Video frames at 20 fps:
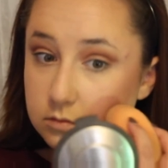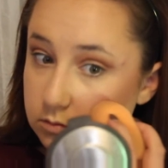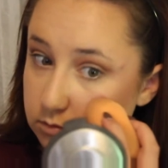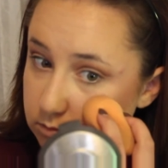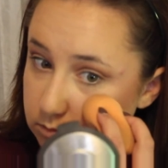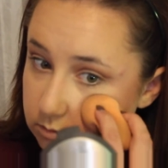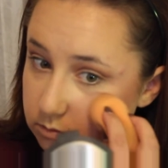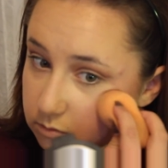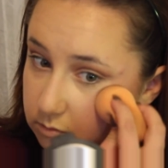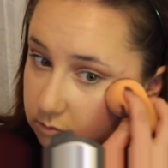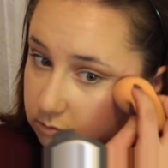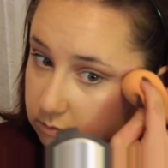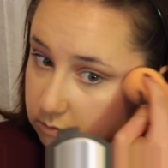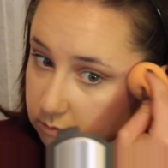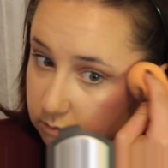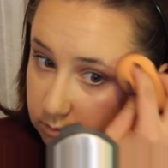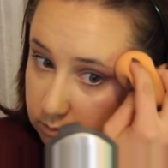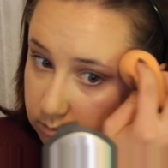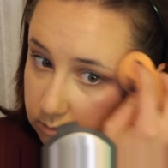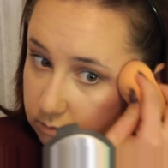going to use that to
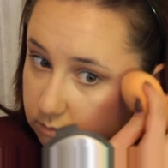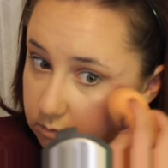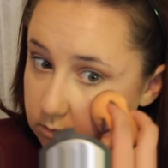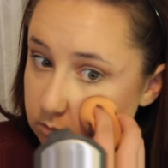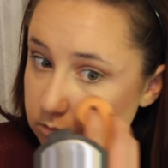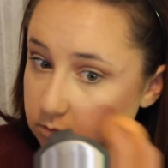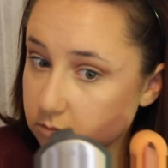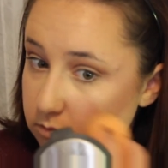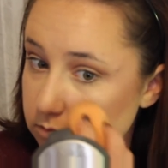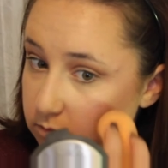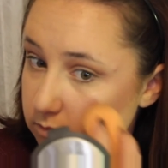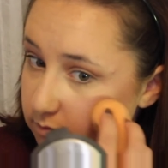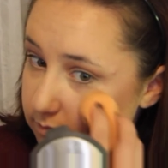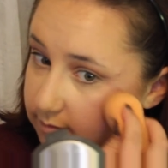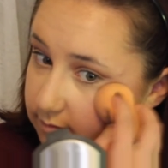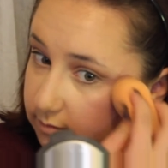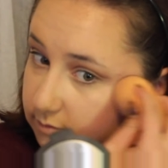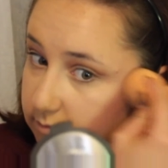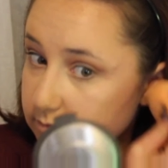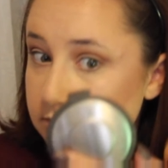apply it to my
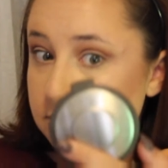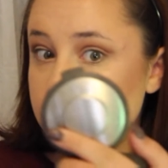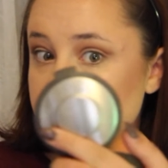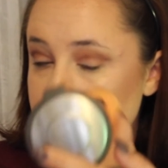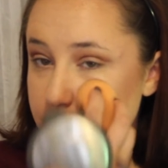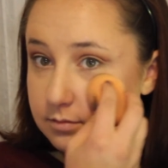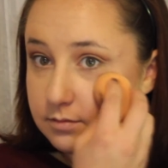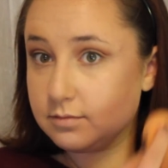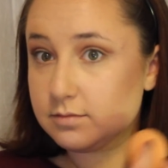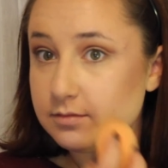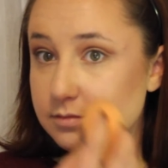cheekbones,